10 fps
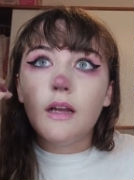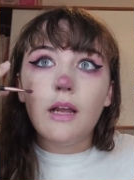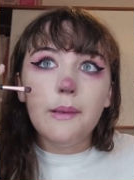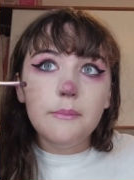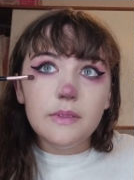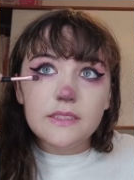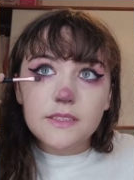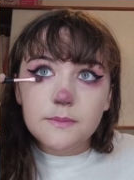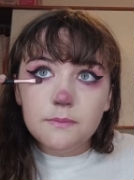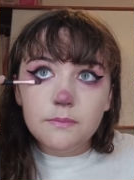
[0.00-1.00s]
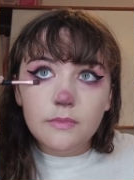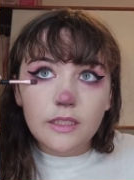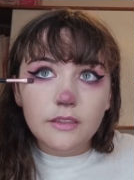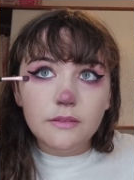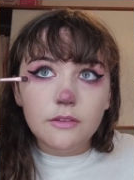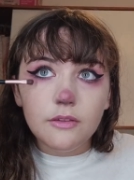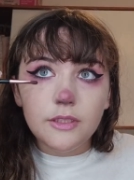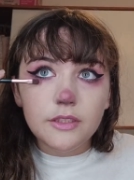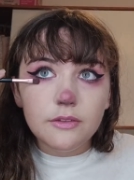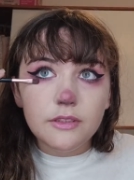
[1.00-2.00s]
I miss like
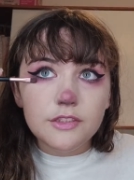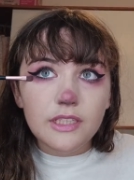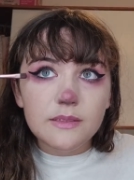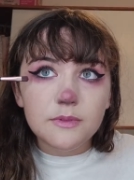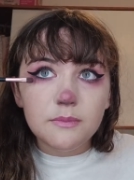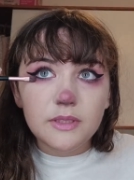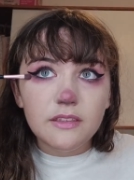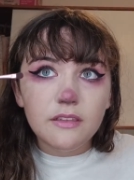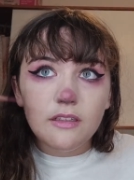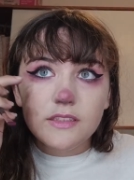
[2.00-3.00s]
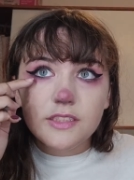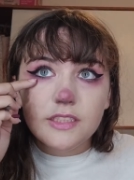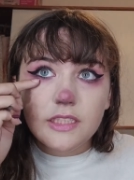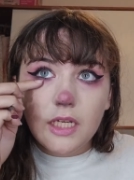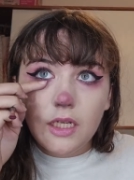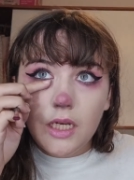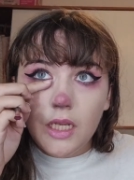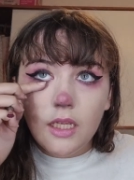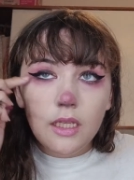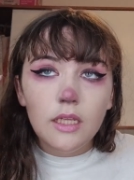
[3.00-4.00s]
going to the Jasmine Bean concert.
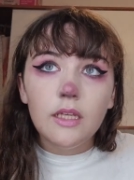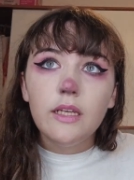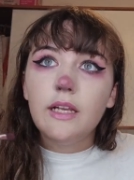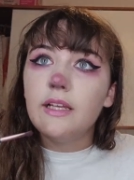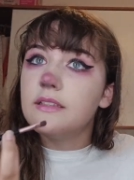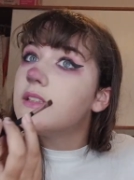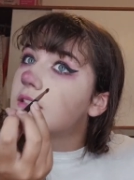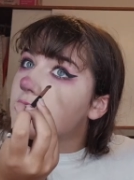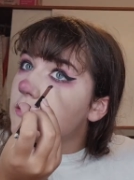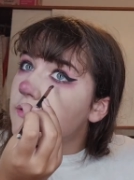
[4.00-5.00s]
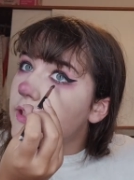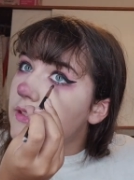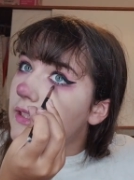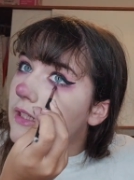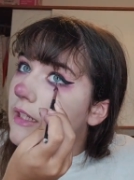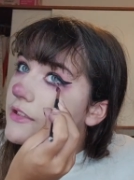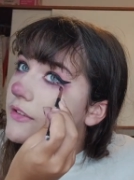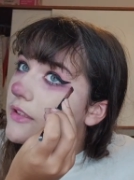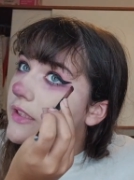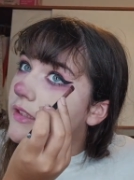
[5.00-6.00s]
And it's so weird that I
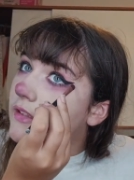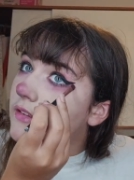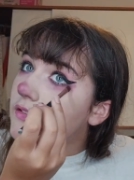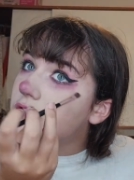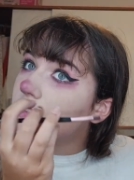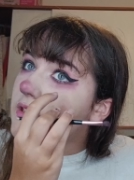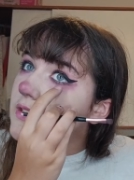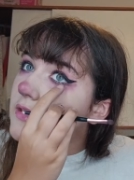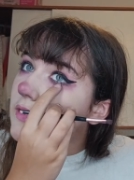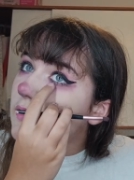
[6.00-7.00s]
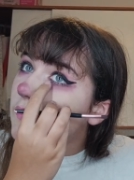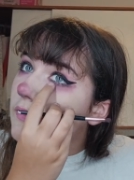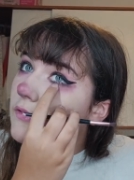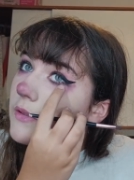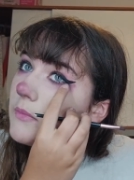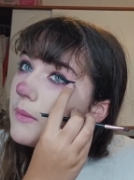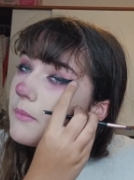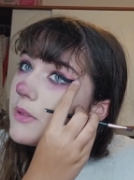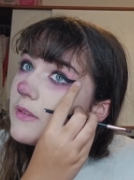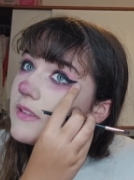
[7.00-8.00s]
actually just
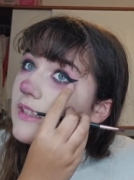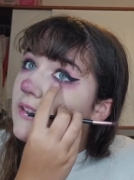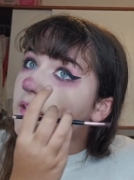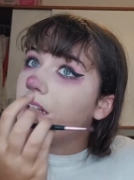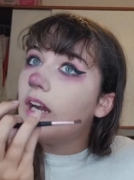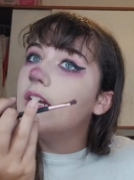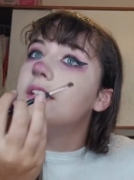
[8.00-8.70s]
remember that I